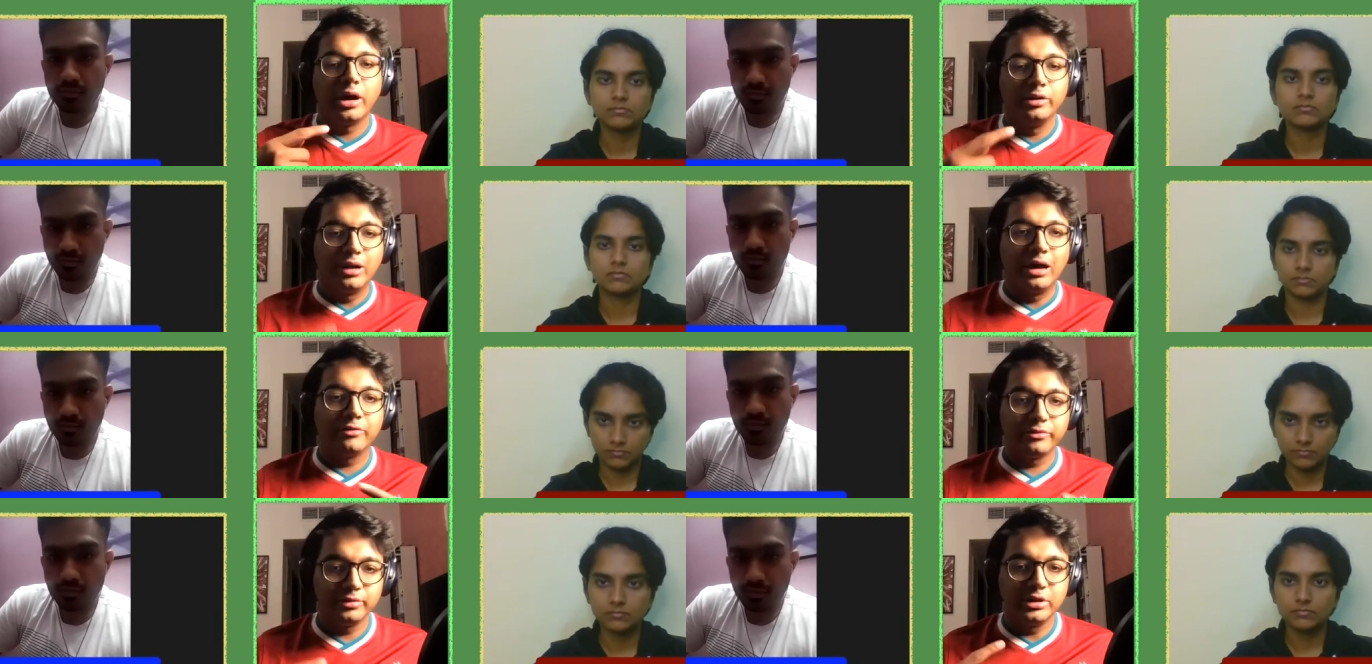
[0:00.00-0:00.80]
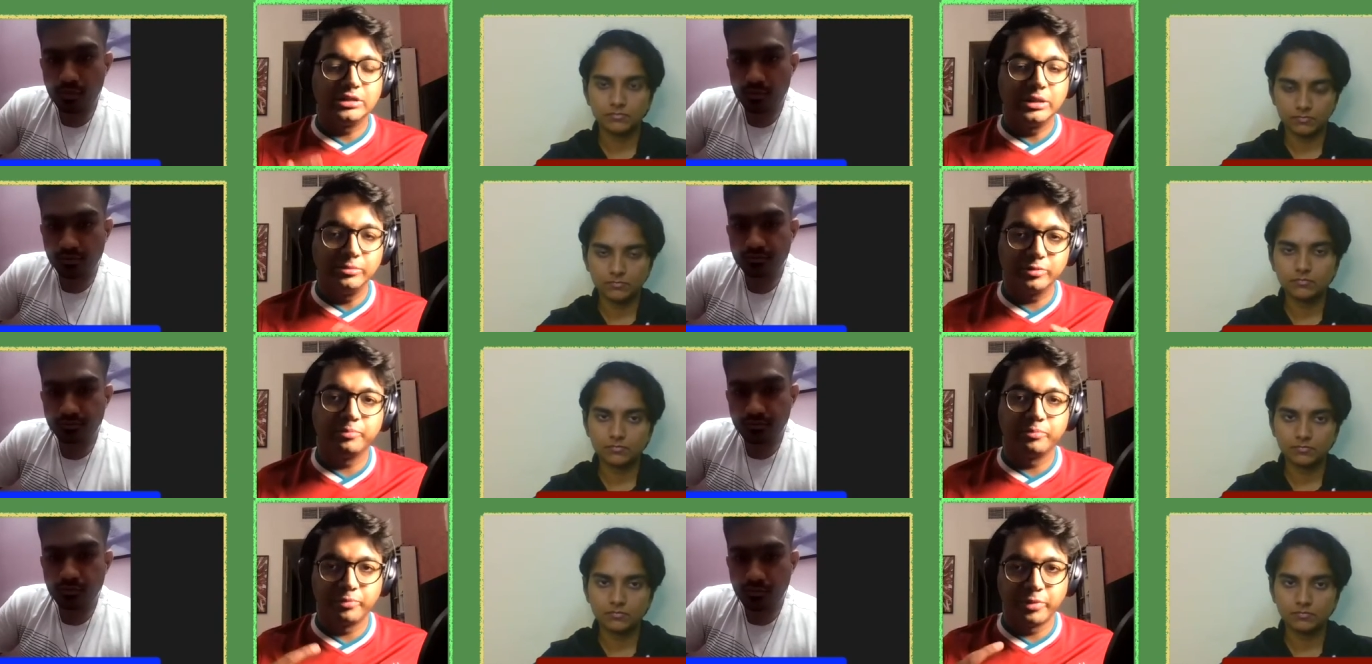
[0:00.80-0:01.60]
Speaker 1: and you'll have these teams
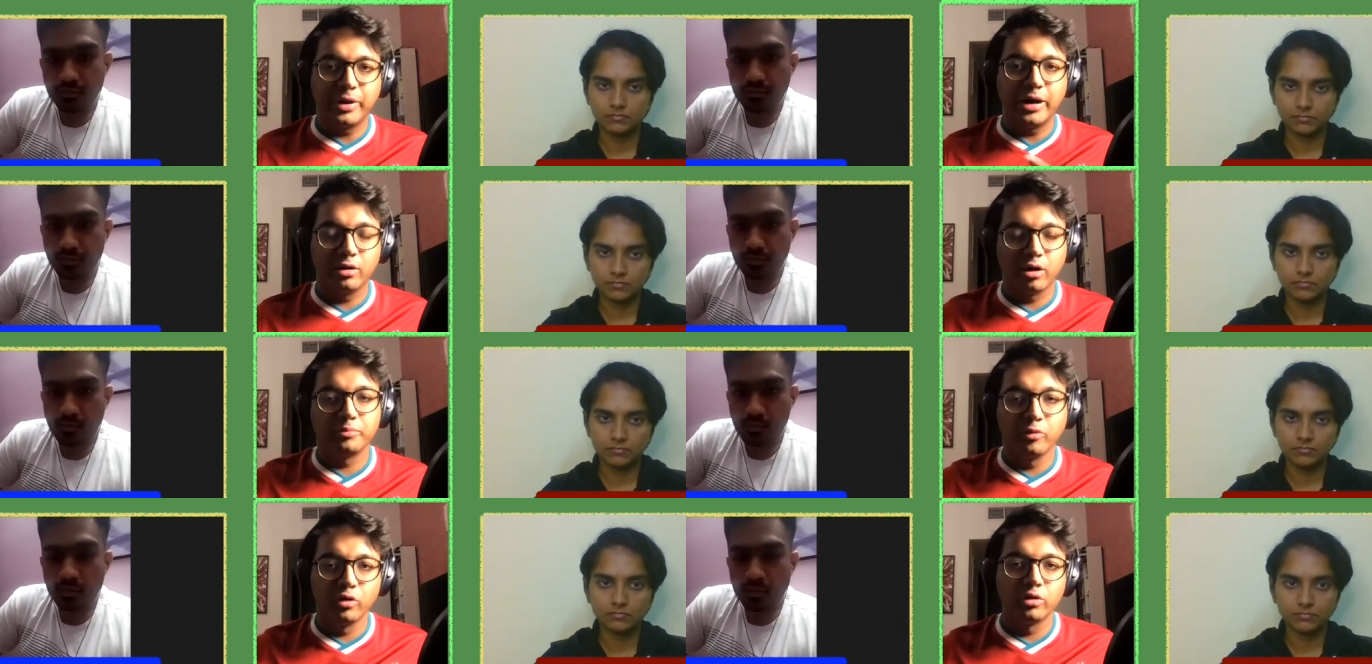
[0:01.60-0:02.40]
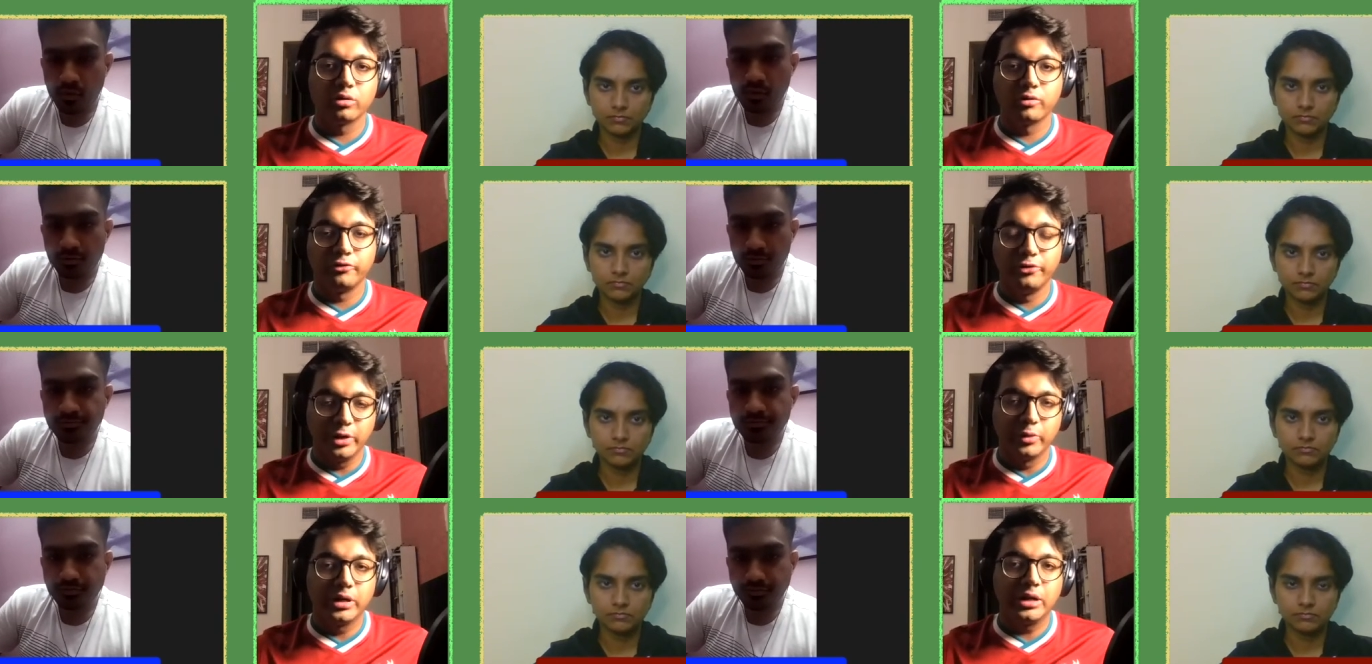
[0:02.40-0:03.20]
prepare a lot more
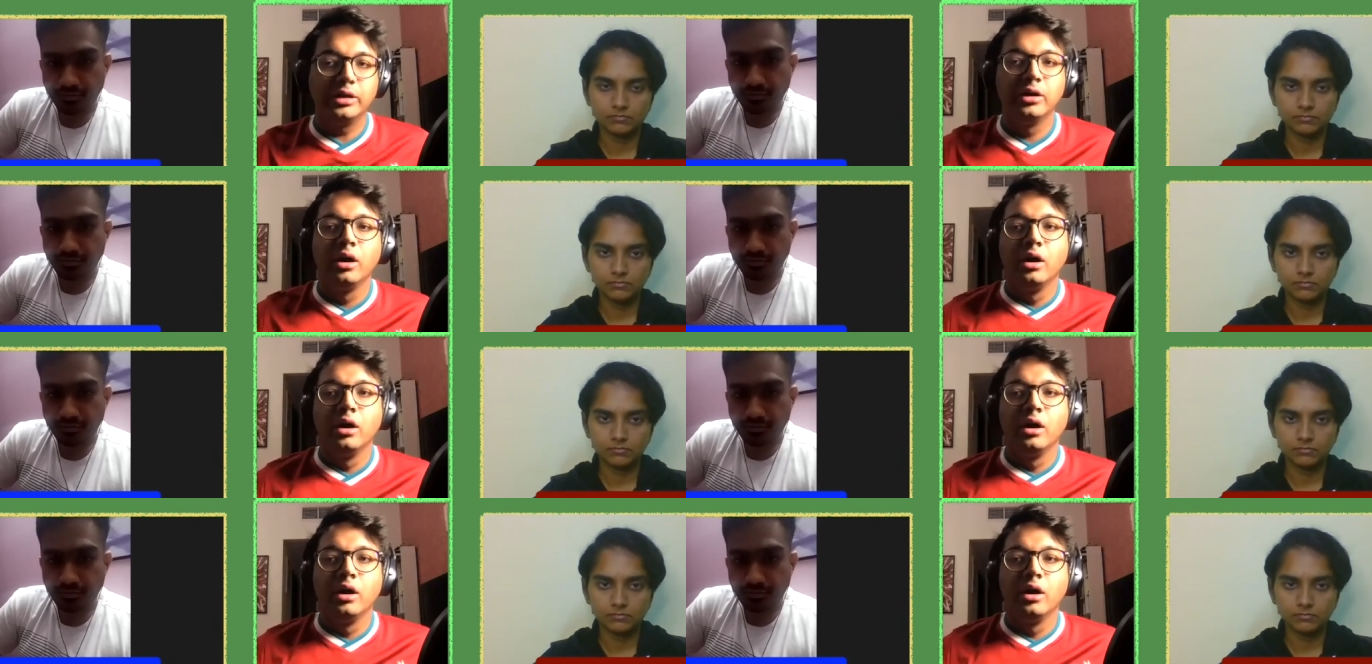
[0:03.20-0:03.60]
frequently.